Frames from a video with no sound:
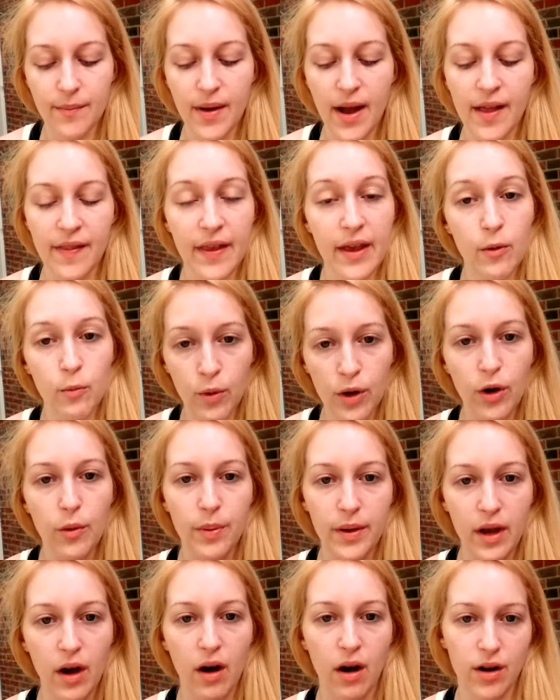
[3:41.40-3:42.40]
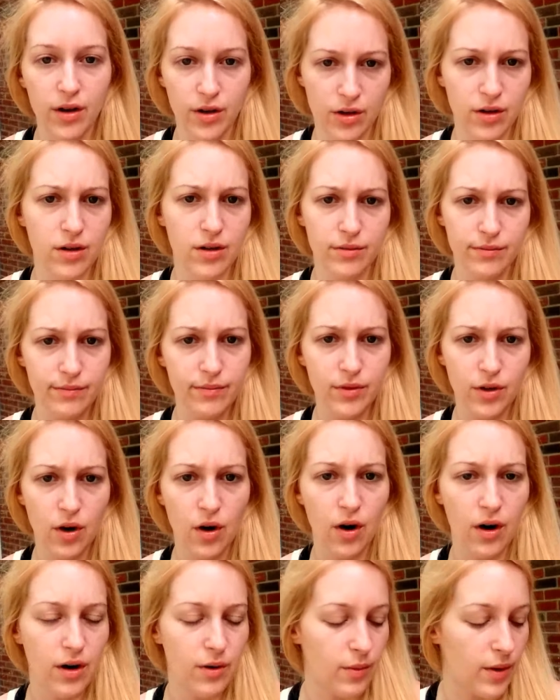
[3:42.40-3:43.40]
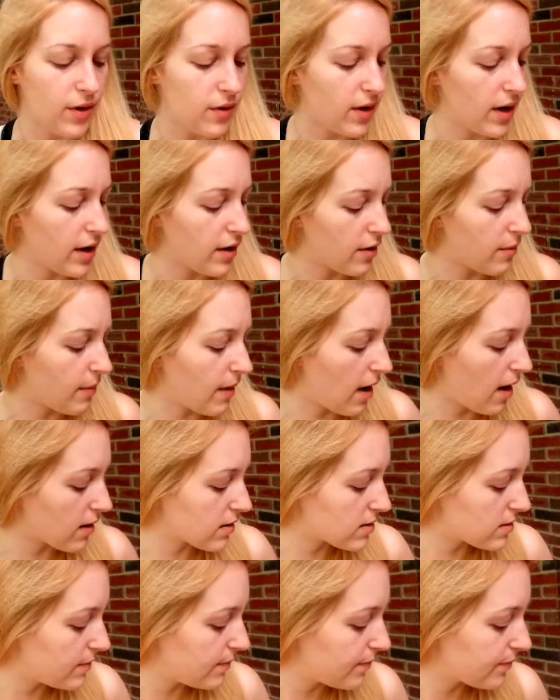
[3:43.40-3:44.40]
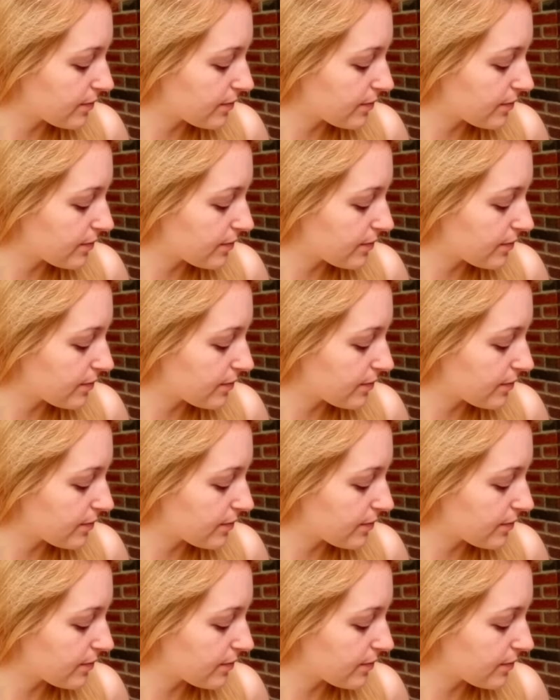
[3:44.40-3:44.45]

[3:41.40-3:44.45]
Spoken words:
And it will be on your card when you get your box.